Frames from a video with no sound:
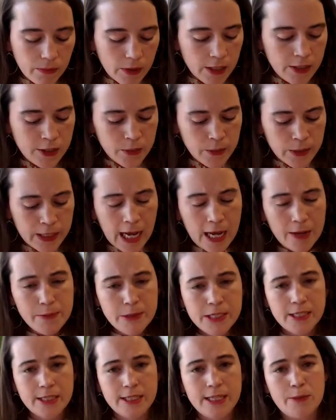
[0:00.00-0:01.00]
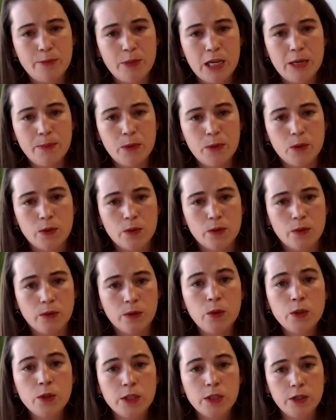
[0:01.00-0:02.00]
And so what happens is that people
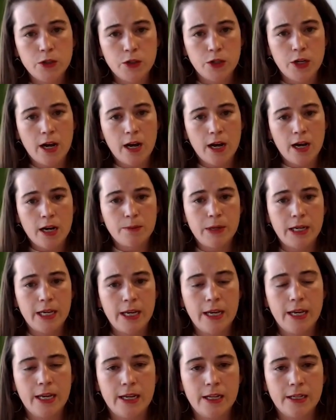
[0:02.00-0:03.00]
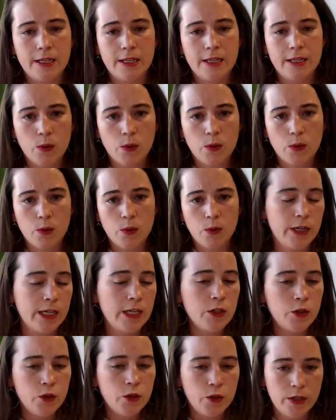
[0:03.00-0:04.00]
lose their job or they're
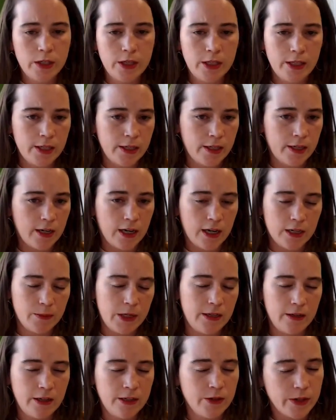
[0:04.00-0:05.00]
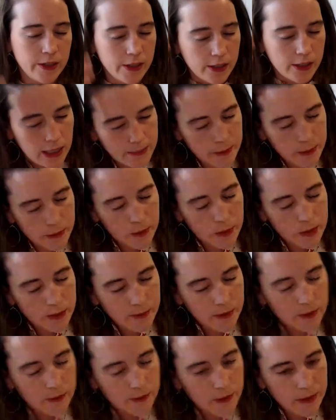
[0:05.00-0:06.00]
entering the labor force
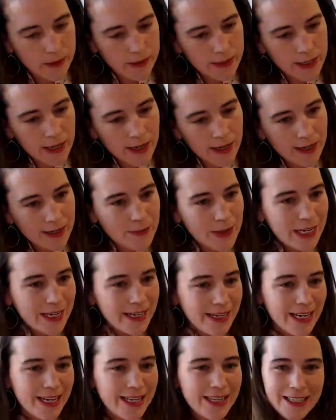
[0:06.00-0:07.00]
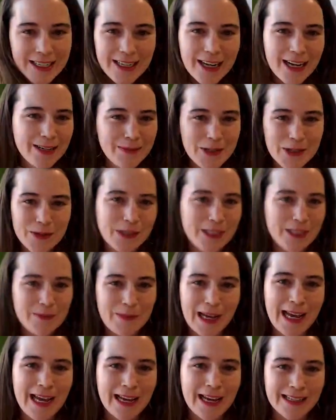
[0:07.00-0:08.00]
for the first time, and the economy is really
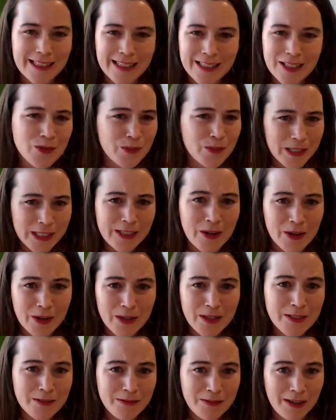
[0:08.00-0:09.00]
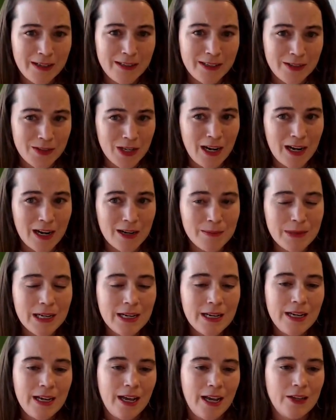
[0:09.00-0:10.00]
bad and it's really hard to find a job.
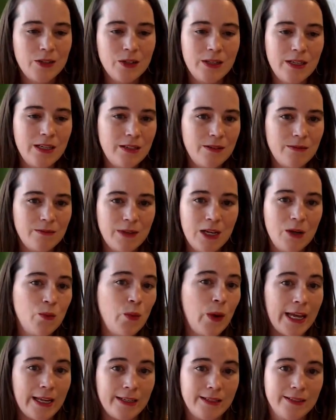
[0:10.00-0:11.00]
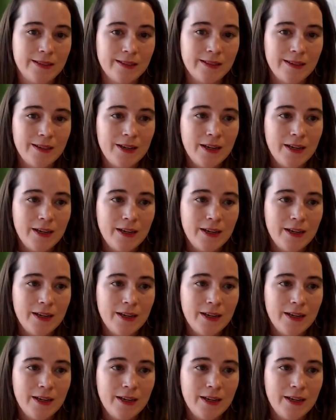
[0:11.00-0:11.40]
And so they wait.